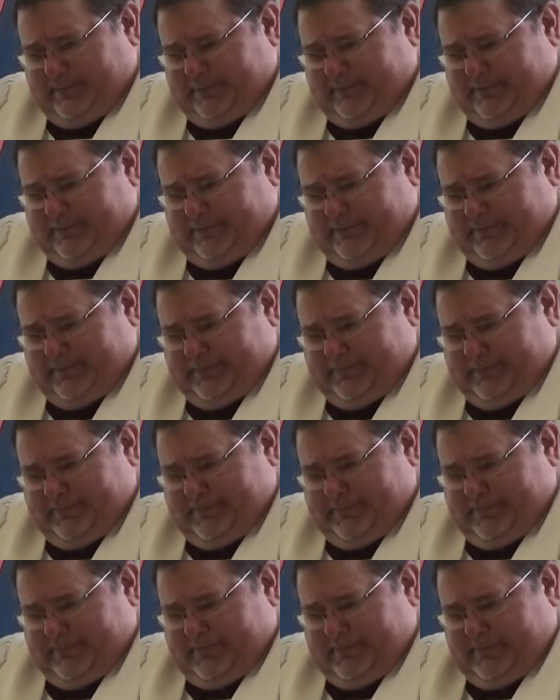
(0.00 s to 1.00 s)

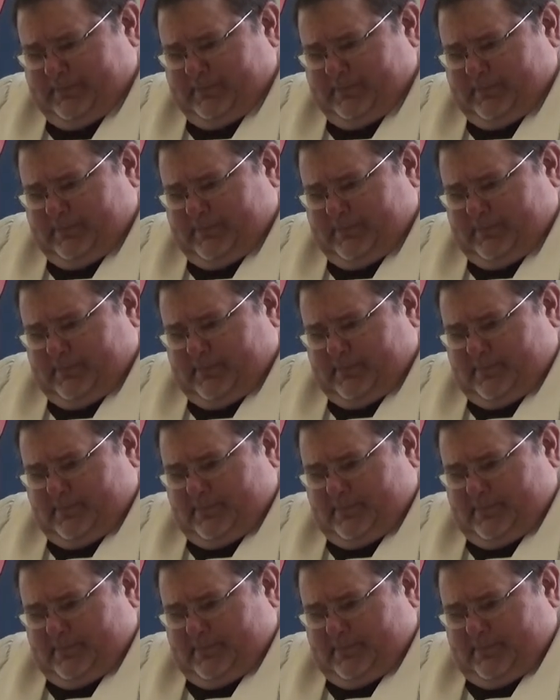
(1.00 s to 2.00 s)

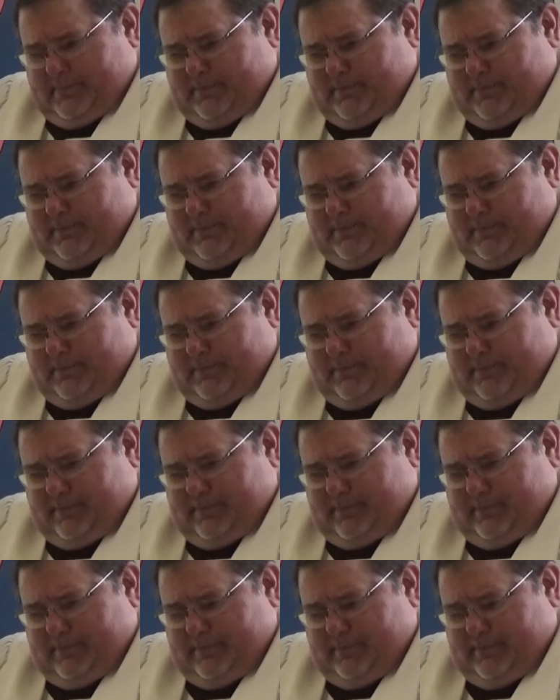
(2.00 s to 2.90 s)
Nobody speaks.